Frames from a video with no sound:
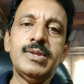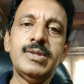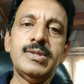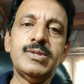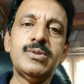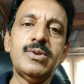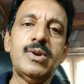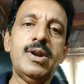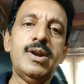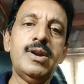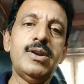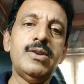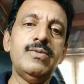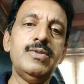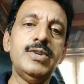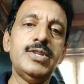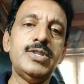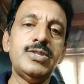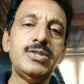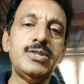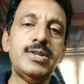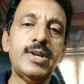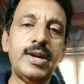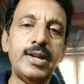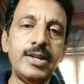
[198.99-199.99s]
So under
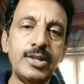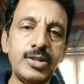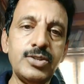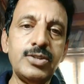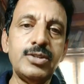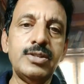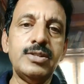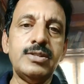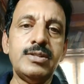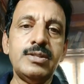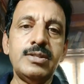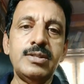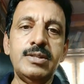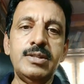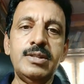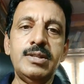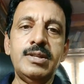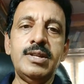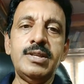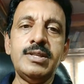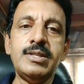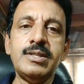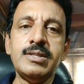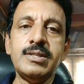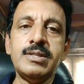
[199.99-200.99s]
which directions
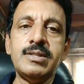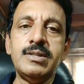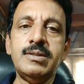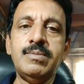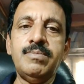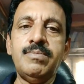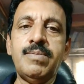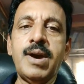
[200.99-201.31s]
the rest uh,